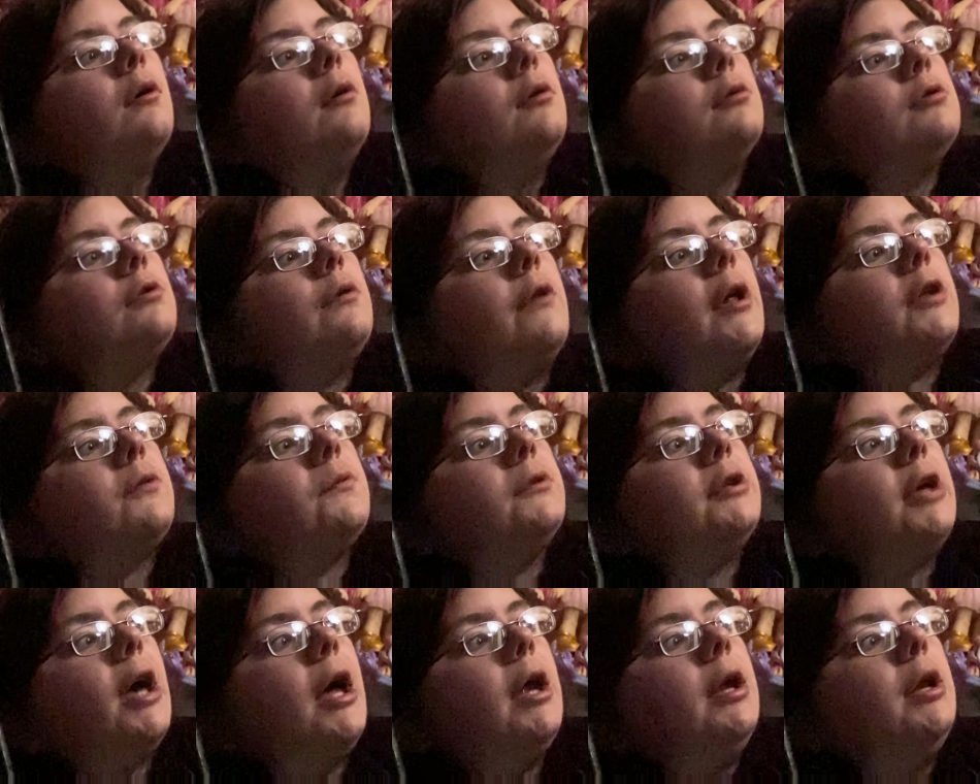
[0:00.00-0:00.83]
So that's
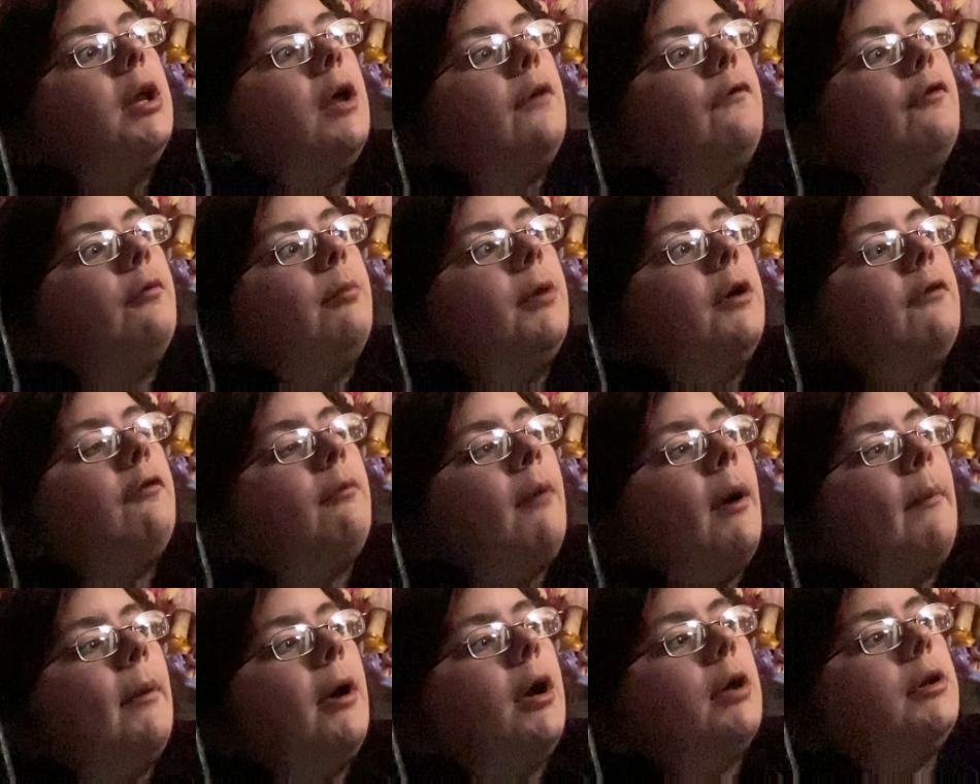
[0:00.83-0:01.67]
what Daddy did for me for
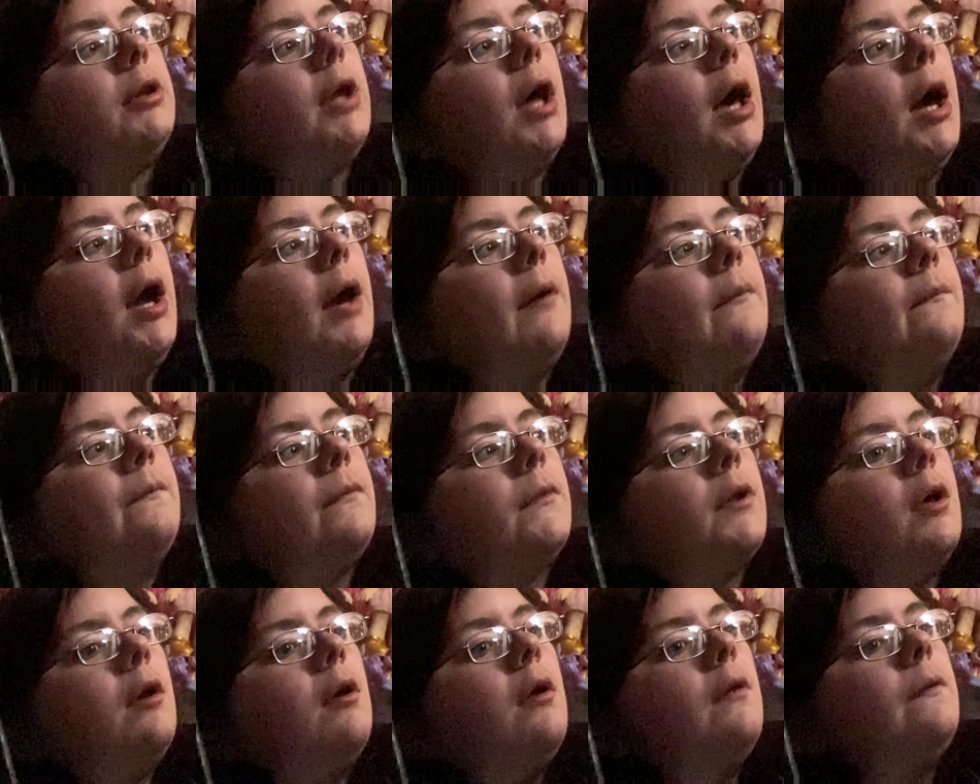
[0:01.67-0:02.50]
my birthday.
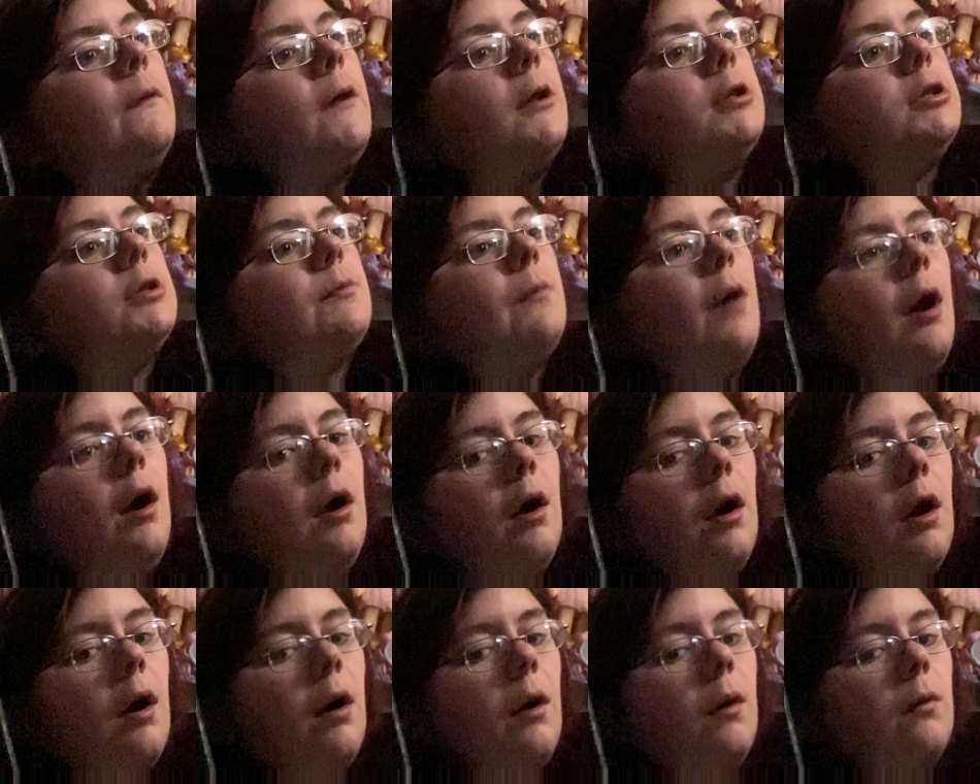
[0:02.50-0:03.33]
Then
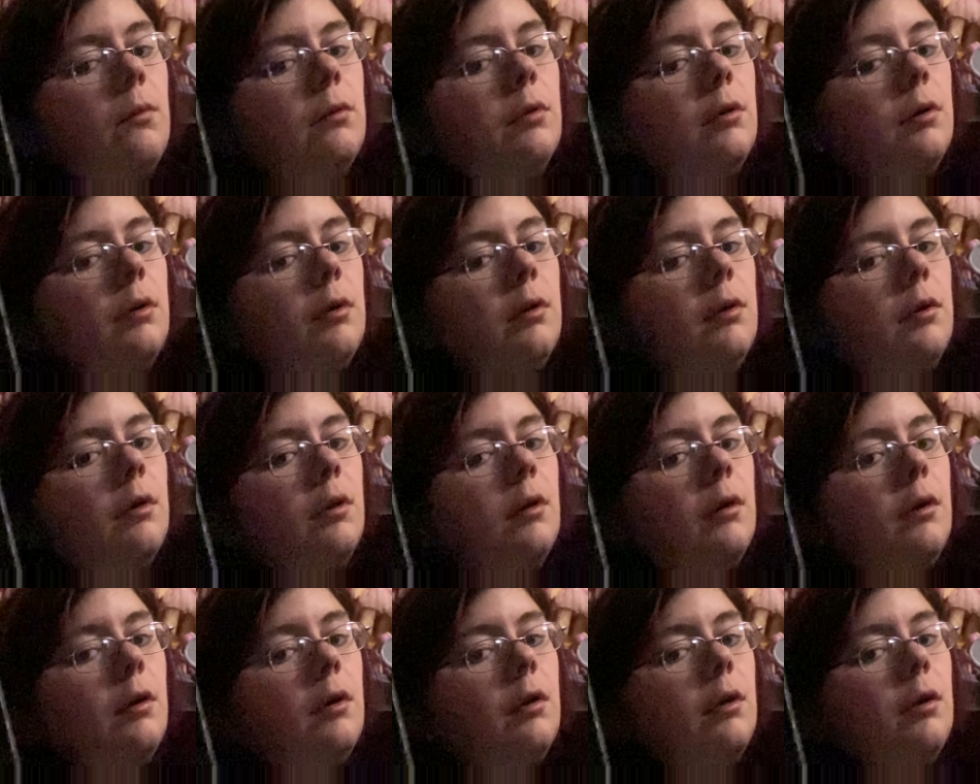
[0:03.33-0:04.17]
tomorrow,
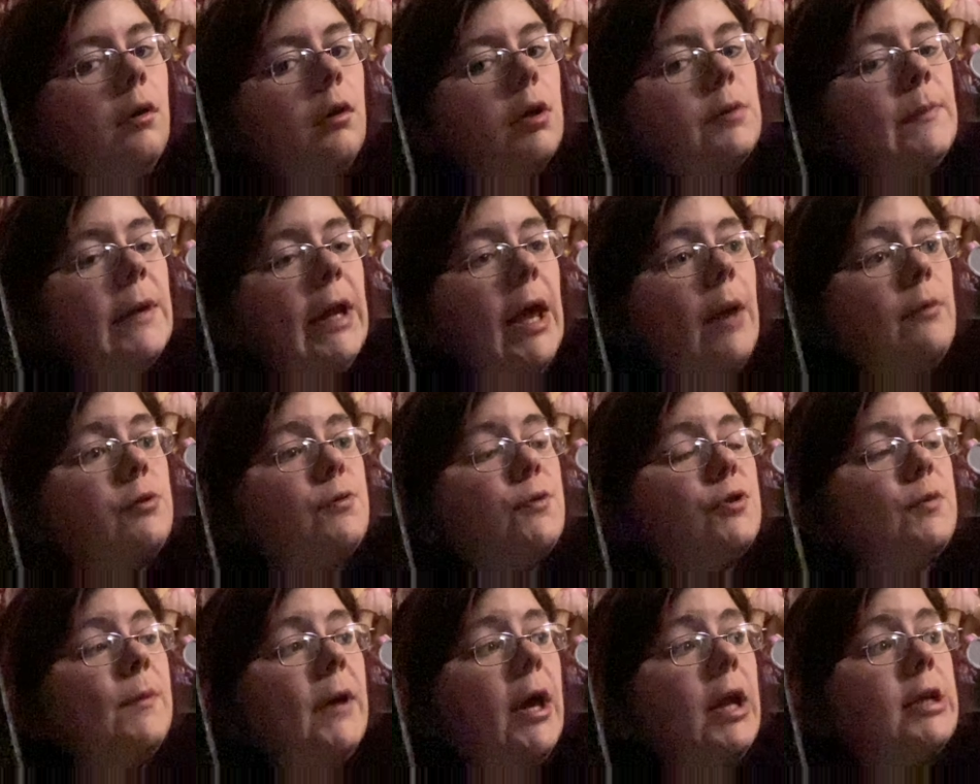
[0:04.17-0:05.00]
my dad was
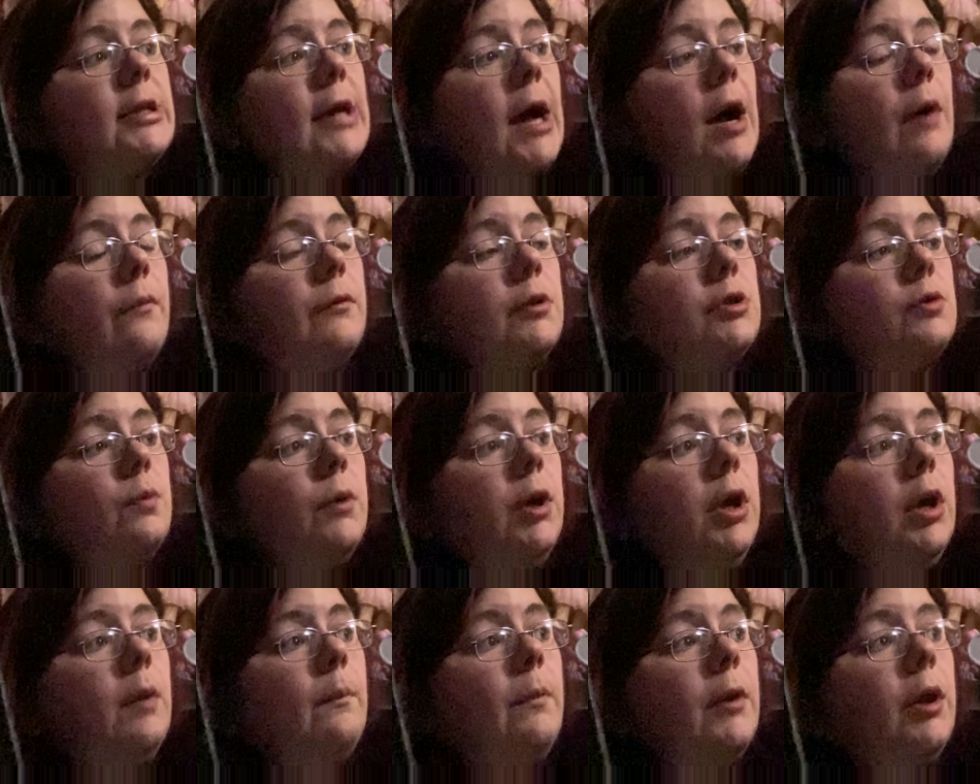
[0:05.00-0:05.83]
supposed to be out of town this
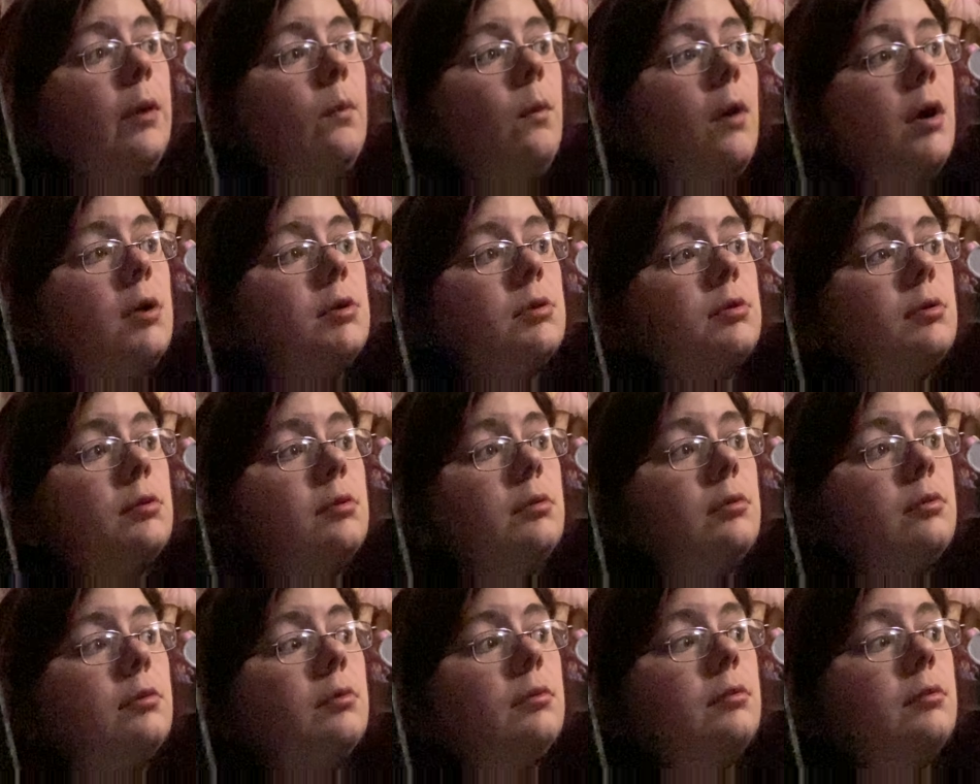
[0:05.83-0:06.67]
week, but he wasn't.